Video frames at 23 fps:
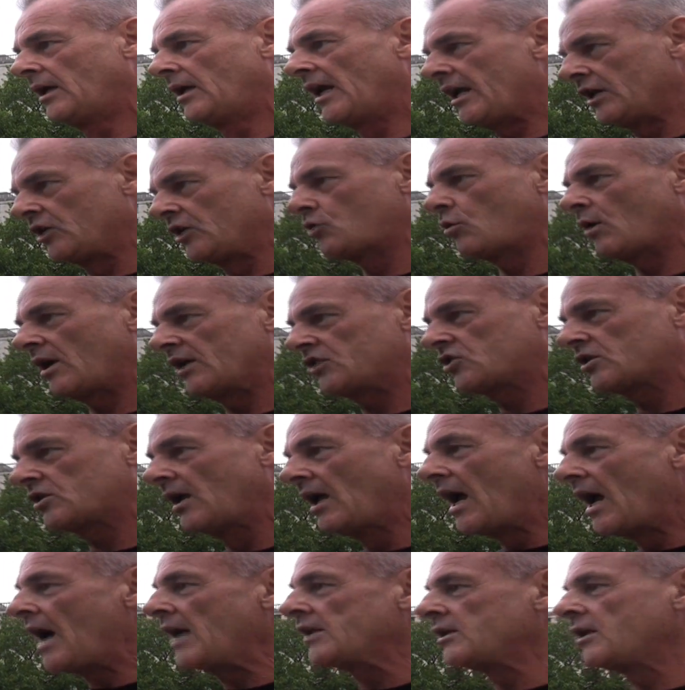inquest.
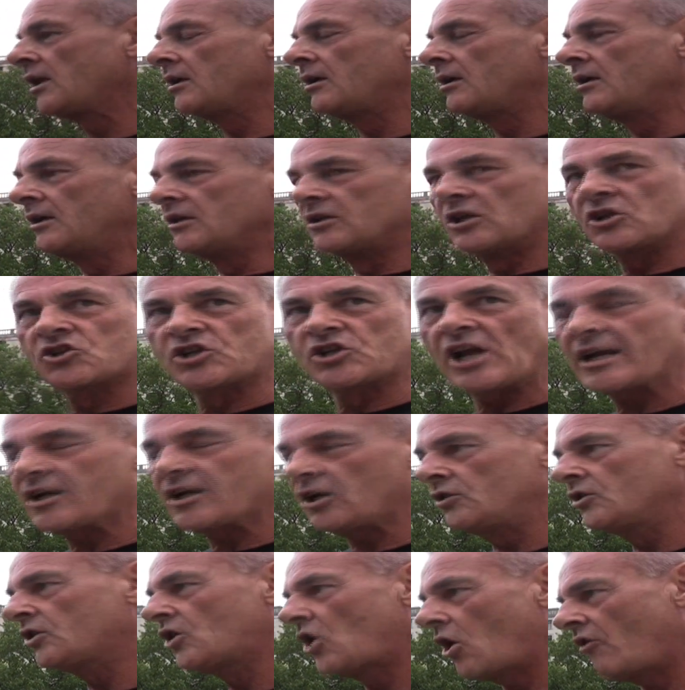And the, the
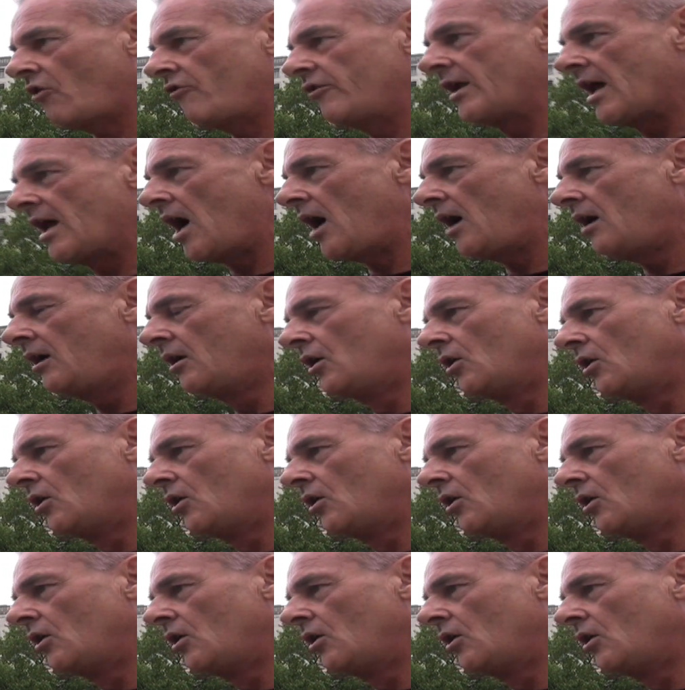second coroner,